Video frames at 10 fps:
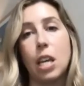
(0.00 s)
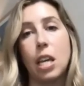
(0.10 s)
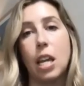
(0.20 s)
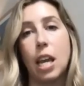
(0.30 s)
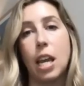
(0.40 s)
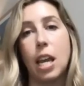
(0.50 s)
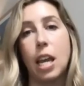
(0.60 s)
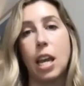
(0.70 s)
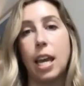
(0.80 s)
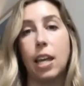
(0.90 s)
in
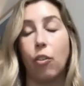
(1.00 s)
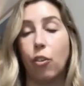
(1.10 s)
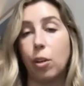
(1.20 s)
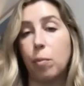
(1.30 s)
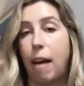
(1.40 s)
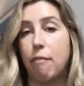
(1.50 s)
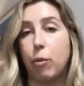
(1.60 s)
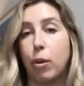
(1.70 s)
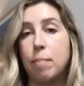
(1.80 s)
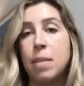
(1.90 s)
a learning platform.